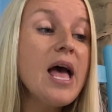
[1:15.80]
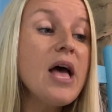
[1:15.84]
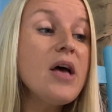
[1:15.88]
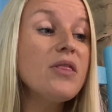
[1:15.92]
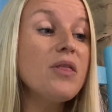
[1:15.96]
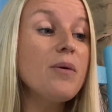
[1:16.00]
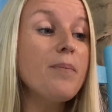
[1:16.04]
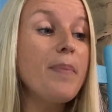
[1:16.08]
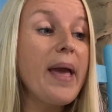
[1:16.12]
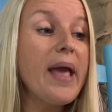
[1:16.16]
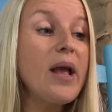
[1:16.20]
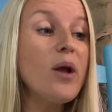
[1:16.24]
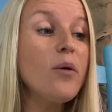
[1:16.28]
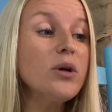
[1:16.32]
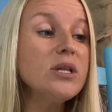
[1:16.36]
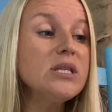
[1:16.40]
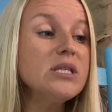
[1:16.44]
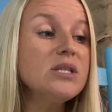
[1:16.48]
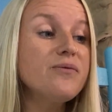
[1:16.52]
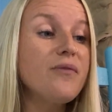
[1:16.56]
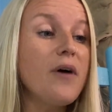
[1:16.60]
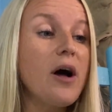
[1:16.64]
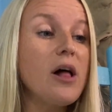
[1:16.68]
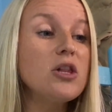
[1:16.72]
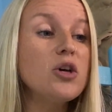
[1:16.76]
The
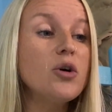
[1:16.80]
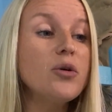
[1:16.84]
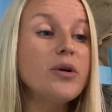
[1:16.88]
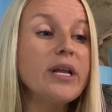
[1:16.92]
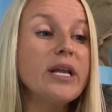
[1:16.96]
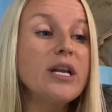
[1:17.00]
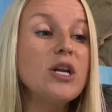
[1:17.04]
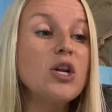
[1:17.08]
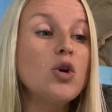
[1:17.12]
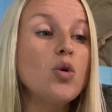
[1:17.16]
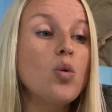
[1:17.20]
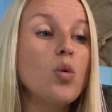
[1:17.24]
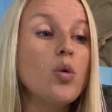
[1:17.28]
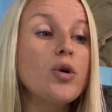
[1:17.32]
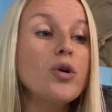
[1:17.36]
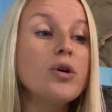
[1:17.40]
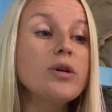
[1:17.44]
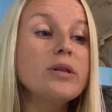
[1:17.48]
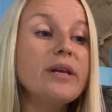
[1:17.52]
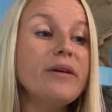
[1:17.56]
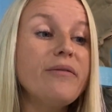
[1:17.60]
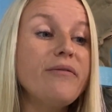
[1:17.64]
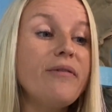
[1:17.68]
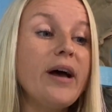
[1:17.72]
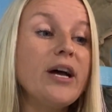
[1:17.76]
penguins followed in an
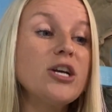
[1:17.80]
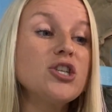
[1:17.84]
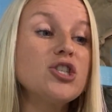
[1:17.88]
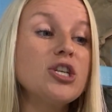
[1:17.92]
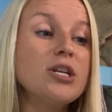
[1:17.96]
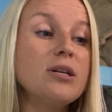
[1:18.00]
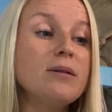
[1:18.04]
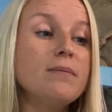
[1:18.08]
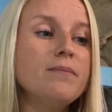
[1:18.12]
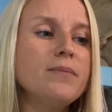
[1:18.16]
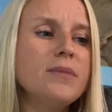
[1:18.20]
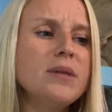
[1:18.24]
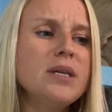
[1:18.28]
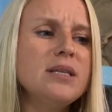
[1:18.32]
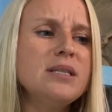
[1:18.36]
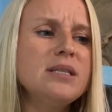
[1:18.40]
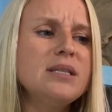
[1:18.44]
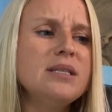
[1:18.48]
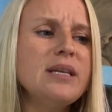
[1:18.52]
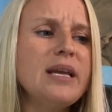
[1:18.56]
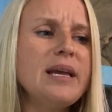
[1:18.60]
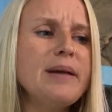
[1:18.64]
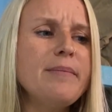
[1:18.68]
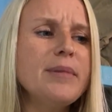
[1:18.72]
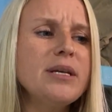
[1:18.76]
orderly fashion.
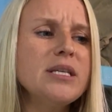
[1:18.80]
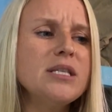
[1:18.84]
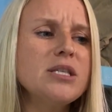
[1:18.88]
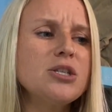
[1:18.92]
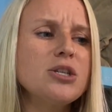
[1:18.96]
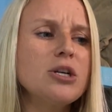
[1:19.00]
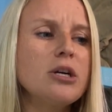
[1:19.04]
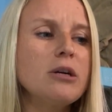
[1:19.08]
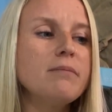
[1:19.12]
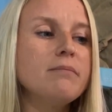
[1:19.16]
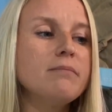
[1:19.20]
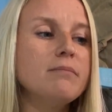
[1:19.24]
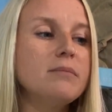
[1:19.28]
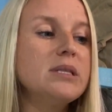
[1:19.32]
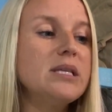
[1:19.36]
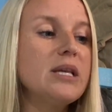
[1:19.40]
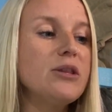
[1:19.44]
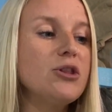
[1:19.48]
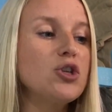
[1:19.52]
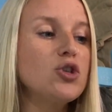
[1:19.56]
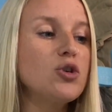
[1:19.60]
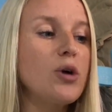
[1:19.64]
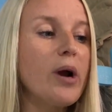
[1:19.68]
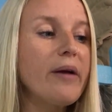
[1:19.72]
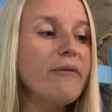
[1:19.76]
"Say, mister,"
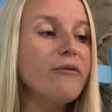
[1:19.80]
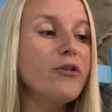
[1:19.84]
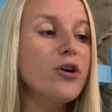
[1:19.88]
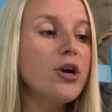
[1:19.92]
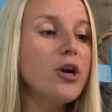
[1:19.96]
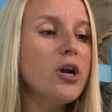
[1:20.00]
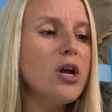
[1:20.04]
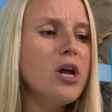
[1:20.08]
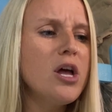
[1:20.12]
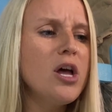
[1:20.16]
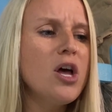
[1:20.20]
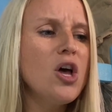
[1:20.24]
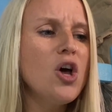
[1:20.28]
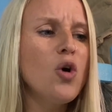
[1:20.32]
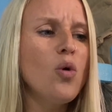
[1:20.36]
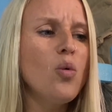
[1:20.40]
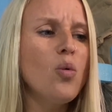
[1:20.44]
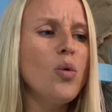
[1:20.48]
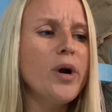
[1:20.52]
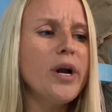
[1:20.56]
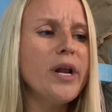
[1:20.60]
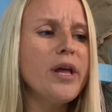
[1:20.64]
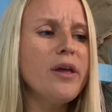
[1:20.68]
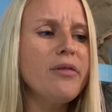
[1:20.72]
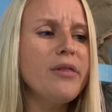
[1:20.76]
said the driver,
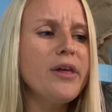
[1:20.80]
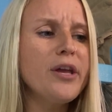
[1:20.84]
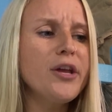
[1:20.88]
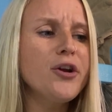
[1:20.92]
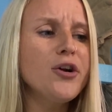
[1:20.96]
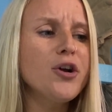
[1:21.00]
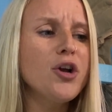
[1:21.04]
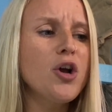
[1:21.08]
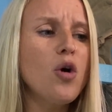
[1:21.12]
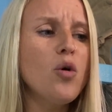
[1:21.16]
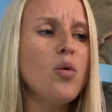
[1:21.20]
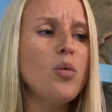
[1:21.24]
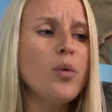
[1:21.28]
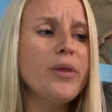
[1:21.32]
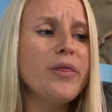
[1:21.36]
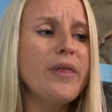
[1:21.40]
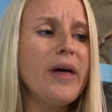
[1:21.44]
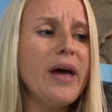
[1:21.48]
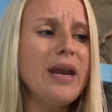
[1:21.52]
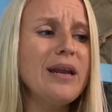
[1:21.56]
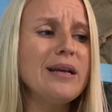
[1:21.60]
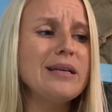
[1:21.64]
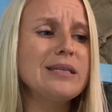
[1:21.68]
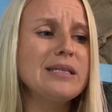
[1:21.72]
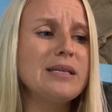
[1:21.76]
"where do you think you're going with
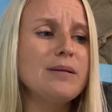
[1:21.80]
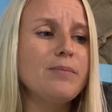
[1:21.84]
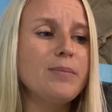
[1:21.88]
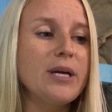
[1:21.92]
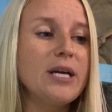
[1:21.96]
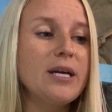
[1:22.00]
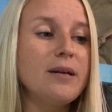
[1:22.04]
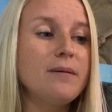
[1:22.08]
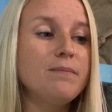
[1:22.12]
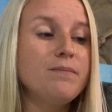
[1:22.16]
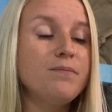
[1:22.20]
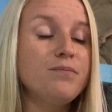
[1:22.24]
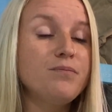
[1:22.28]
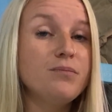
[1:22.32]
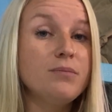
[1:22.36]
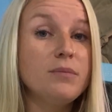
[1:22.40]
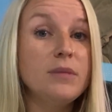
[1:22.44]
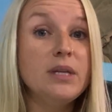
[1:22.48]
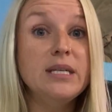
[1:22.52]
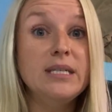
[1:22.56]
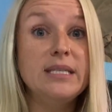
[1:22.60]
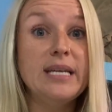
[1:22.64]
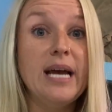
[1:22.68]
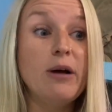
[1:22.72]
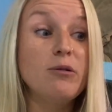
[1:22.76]
that exhibit?"
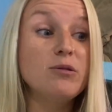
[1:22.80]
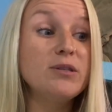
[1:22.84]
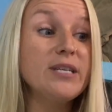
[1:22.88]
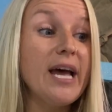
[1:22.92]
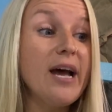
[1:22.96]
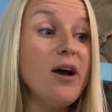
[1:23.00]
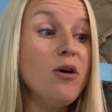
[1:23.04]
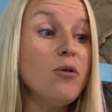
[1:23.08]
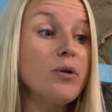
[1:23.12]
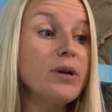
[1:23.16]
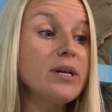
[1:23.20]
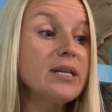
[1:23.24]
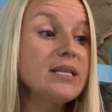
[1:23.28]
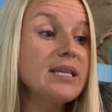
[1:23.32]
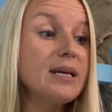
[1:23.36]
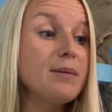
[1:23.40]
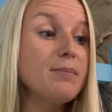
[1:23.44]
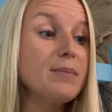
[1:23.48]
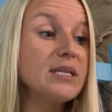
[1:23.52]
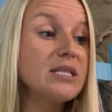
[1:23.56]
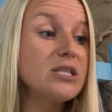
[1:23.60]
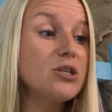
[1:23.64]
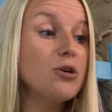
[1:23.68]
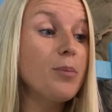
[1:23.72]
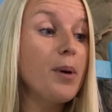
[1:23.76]
"Downtown," said
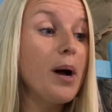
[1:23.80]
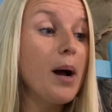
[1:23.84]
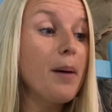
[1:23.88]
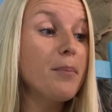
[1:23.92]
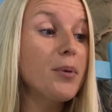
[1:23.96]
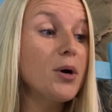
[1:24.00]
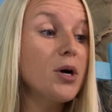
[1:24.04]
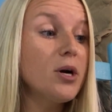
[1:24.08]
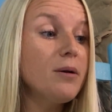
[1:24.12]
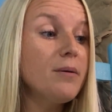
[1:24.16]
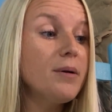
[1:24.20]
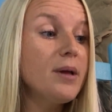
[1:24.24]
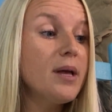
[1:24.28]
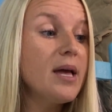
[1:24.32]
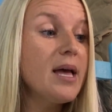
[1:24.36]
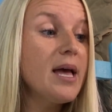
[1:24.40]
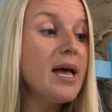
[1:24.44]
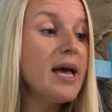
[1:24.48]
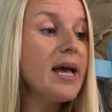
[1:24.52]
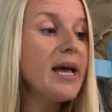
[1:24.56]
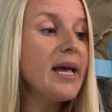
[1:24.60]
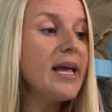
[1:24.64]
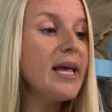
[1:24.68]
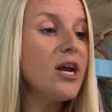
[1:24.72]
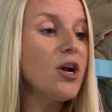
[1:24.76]
Mr. Popper.
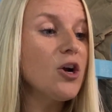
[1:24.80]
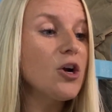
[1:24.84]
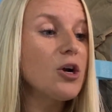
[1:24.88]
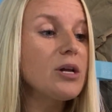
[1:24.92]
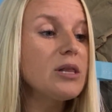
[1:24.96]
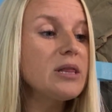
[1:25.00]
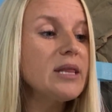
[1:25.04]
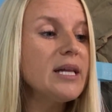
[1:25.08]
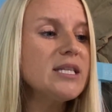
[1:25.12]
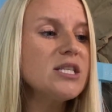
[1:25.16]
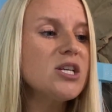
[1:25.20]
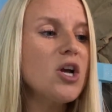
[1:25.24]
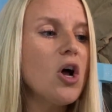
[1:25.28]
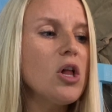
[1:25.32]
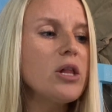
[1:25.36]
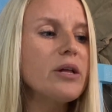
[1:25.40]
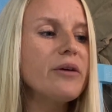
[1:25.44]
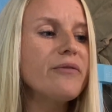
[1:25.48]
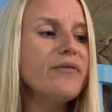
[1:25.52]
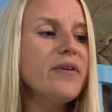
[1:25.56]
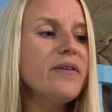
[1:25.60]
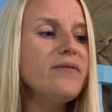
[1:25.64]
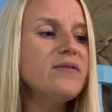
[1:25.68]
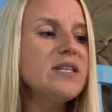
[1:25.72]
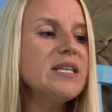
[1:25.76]
"Here, let's call
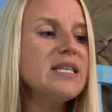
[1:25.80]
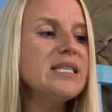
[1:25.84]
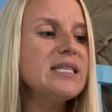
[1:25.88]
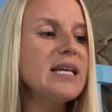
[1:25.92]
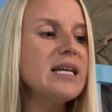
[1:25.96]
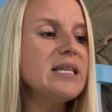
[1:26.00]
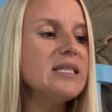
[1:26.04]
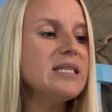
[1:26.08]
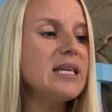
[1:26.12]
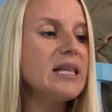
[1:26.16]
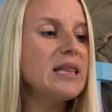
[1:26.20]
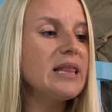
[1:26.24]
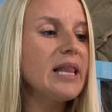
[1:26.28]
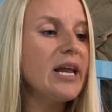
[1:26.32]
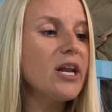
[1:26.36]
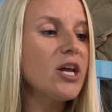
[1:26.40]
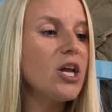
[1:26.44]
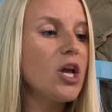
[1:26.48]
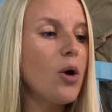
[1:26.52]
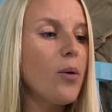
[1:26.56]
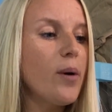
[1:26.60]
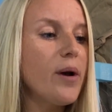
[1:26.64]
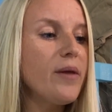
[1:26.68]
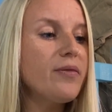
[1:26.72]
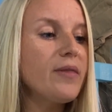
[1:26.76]
it 50 cents and let it
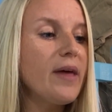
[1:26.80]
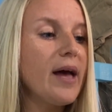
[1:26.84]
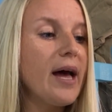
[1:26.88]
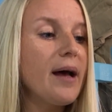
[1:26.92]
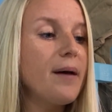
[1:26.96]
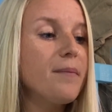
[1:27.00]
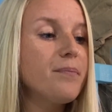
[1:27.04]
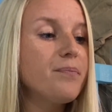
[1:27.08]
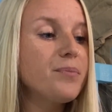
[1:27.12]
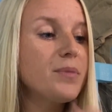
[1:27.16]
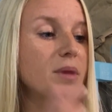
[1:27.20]
go at that."